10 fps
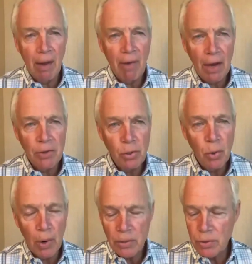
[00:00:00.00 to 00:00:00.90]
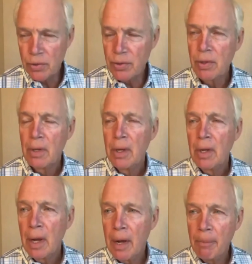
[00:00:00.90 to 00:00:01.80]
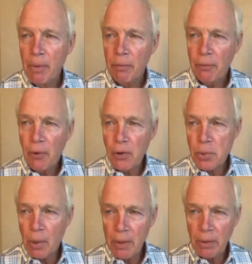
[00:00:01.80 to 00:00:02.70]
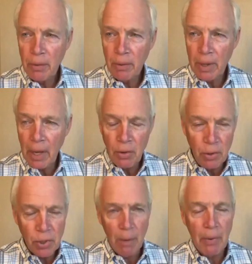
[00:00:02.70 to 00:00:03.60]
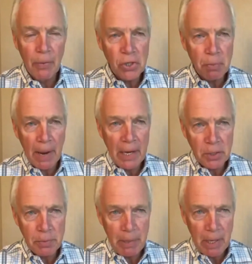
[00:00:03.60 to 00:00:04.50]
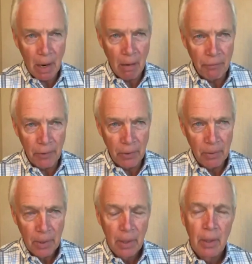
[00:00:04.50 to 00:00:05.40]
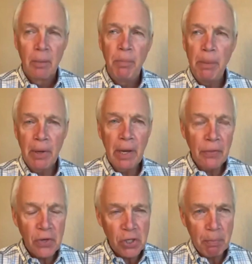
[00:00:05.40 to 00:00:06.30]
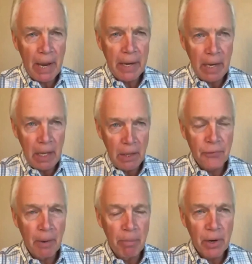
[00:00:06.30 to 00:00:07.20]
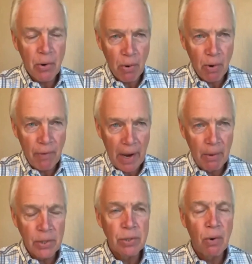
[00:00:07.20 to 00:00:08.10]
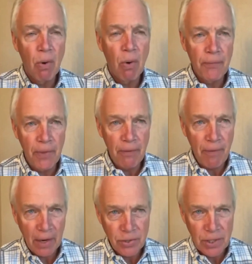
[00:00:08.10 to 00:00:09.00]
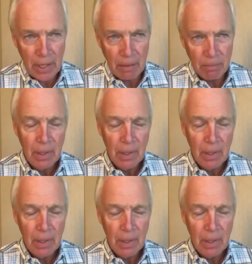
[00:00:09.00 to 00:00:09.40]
I've got two questions. First one, again, you're talking about the spike as being harmful. People can get the spike either from the coronavirus or from the vaccine.